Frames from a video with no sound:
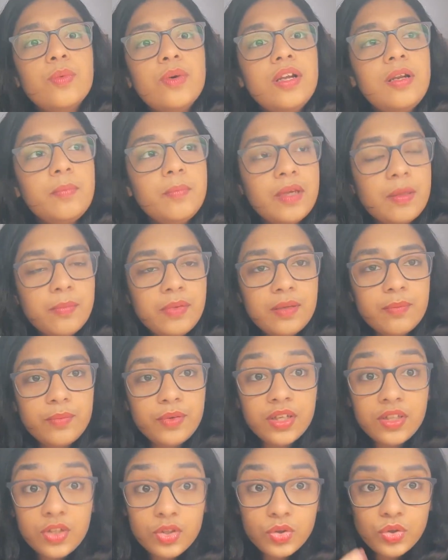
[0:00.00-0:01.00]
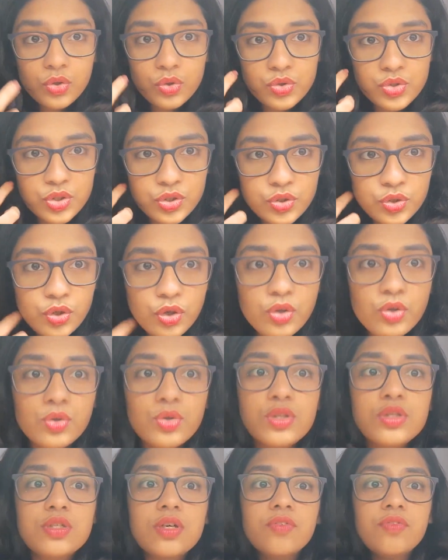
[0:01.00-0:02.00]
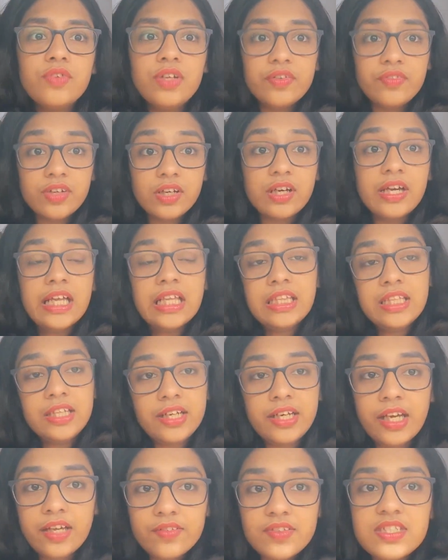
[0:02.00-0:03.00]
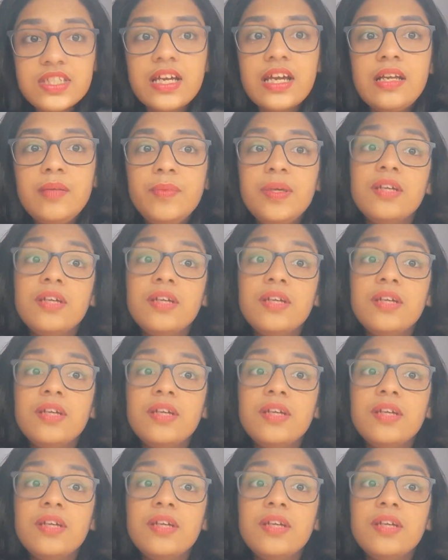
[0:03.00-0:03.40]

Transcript: will maybe bring you closer to your goals of living a healthier lifestyle,